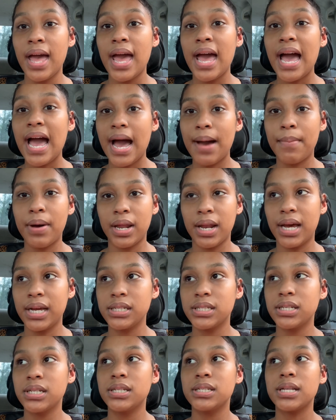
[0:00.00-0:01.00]
had my
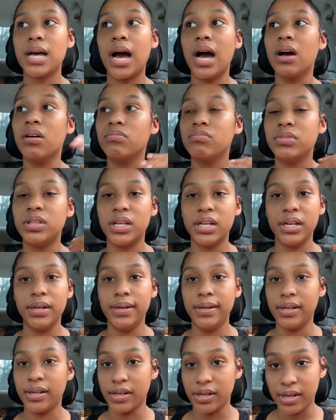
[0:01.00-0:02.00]
license the
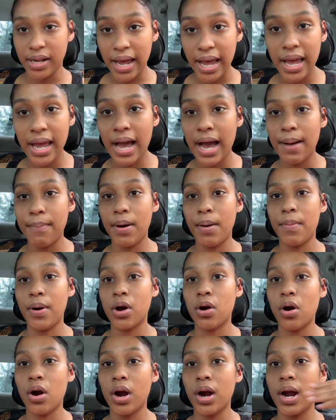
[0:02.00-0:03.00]
day I bought my
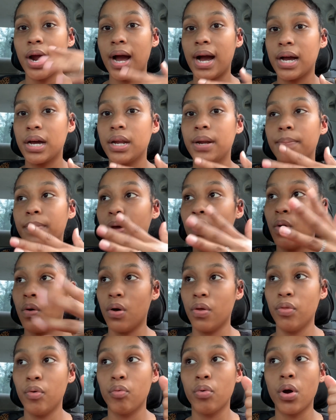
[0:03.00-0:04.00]
car, I could have been
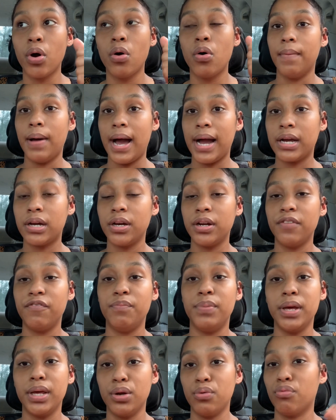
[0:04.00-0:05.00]
on the road, I could have
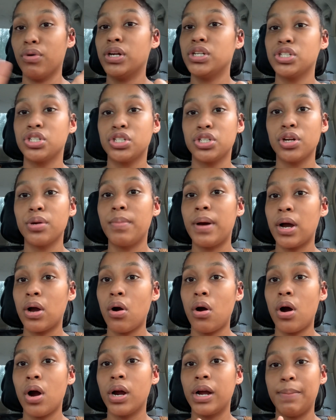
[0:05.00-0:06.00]
been registered my
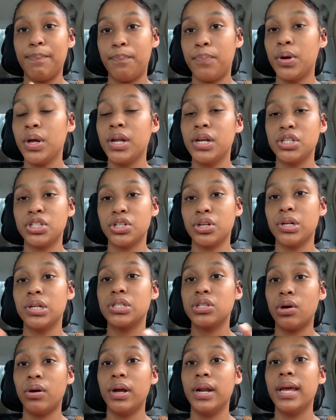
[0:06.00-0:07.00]
car, put insurance
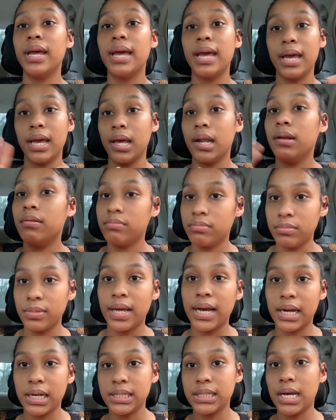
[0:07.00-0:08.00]
on it, and
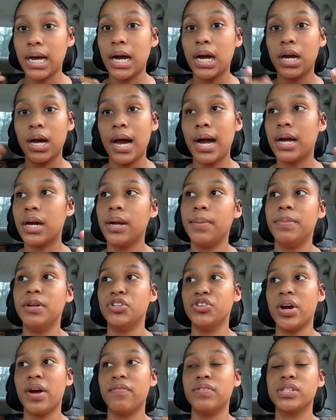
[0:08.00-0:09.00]
like I said, I could have been
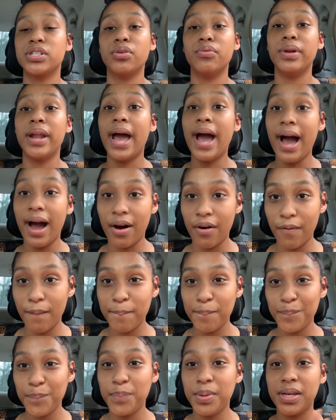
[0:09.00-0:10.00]
driving. So now,
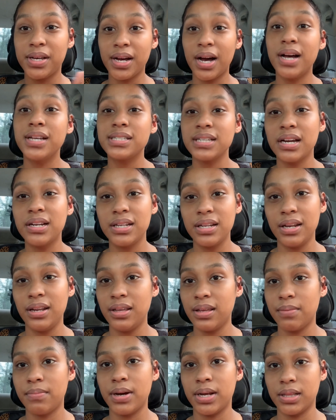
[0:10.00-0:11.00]
because I didn't
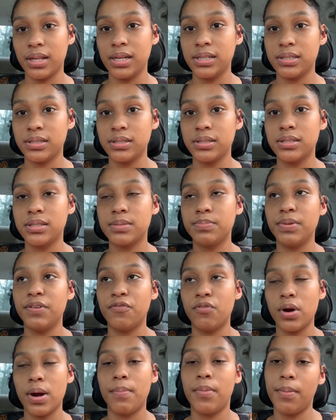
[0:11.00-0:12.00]
get my license
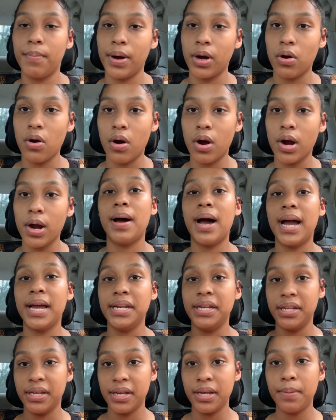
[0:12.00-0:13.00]
before I bought my car, I
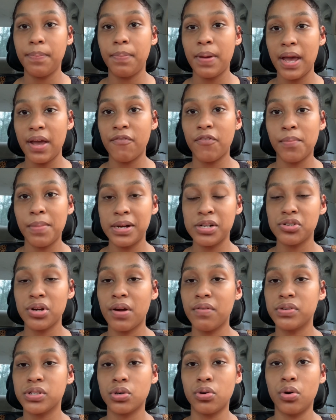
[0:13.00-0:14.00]
did pay for my
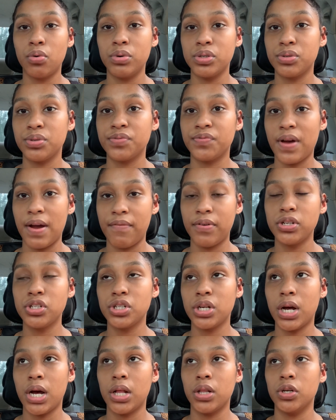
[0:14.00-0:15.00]
driving school, which was
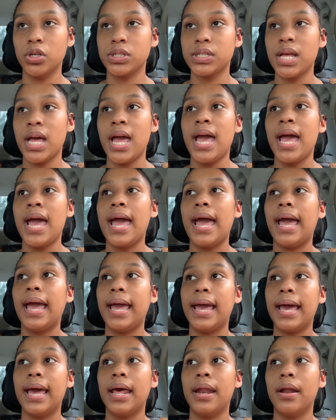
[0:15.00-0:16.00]
$500,
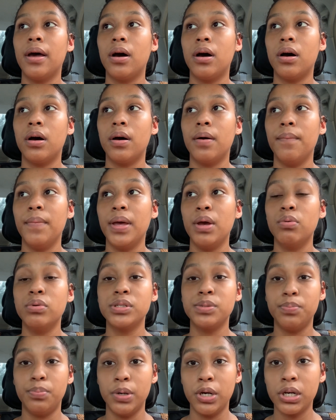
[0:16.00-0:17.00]
and it was
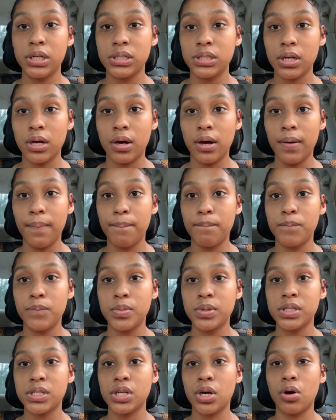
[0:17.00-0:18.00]
booked up.
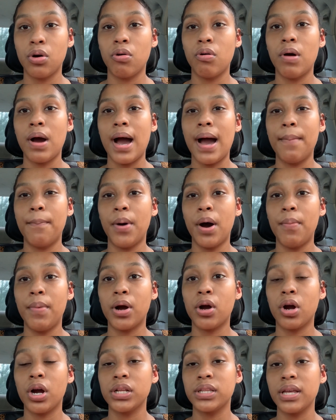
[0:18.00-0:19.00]
So I bought my
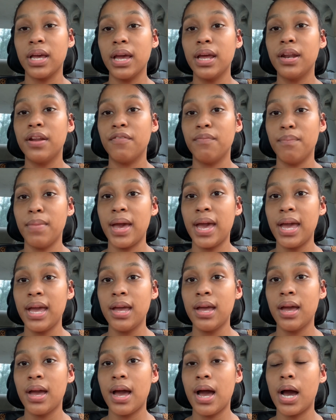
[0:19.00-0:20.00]
car at the end of May.
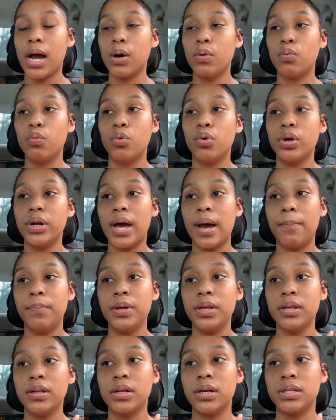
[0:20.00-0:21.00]
I will not
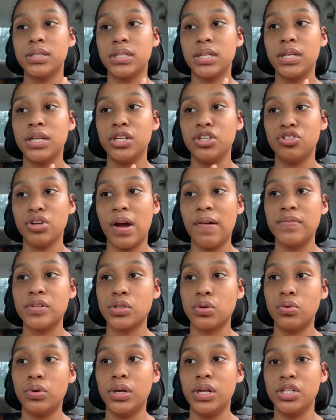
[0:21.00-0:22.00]
be attending driving
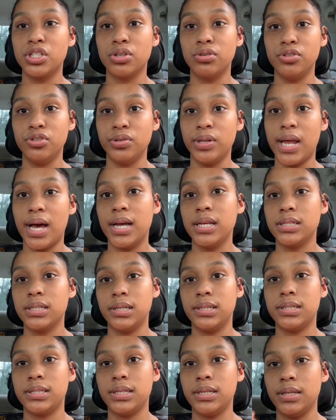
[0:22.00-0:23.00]
school until July
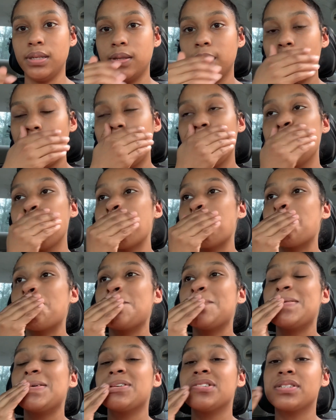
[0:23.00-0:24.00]
16th.
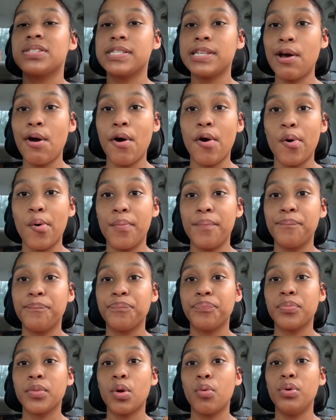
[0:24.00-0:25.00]
So
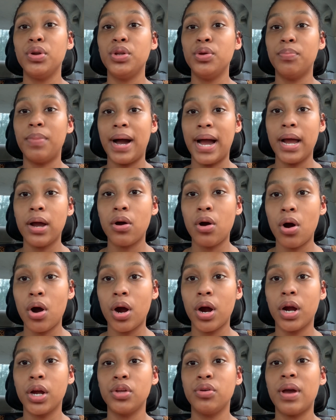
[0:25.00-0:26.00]
when you buy a
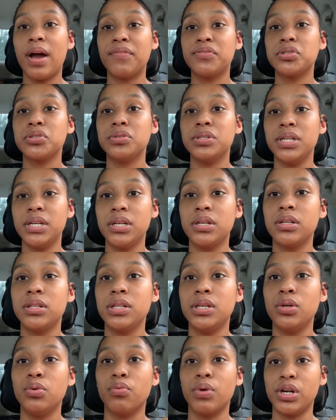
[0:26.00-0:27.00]
car, you have to
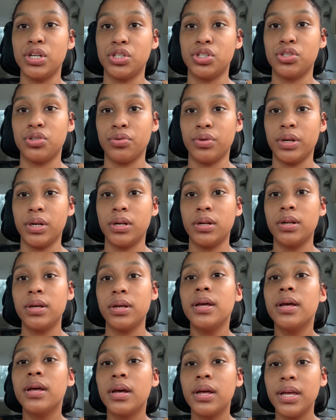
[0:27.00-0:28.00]
legally register it.
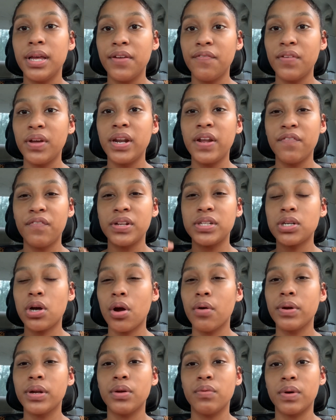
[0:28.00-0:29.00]
Even if it's
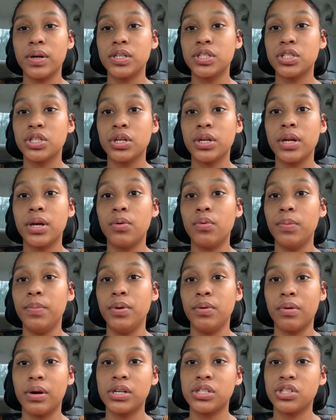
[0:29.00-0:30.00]
already registered, it will be
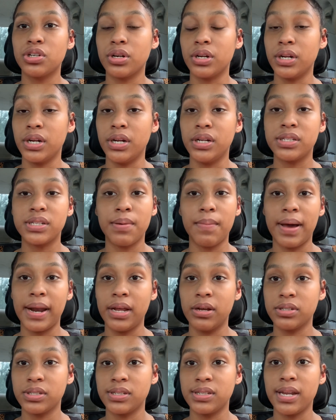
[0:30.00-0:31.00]
registered in somebody
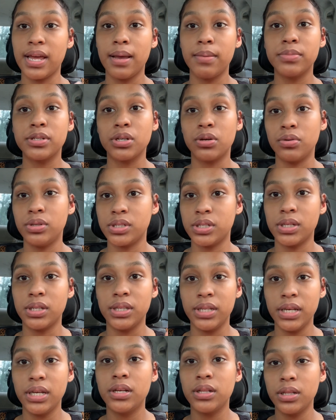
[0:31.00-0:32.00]
else's name. So to
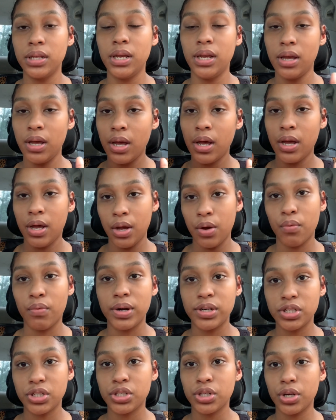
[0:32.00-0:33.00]
legally
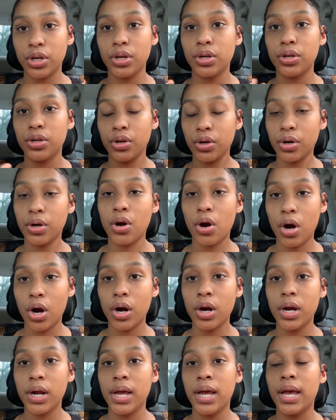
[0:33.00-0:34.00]
register your
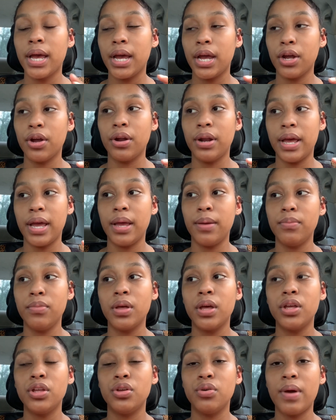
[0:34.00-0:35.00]
car in your name,
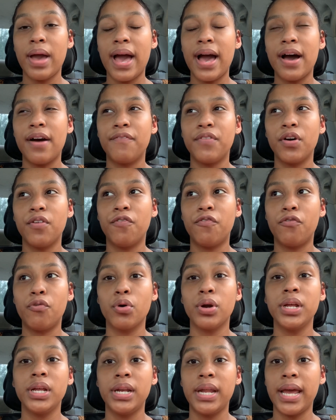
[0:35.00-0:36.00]
you have a
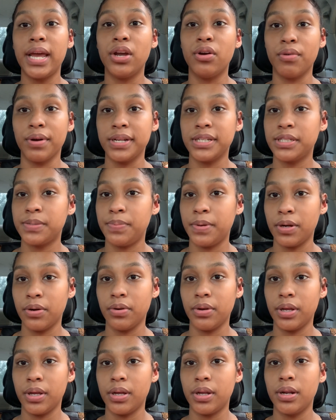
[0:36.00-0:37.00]
40-day grace
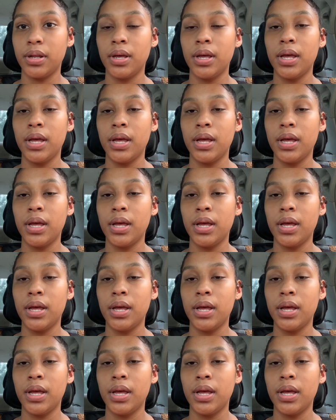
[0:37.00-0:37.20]
period.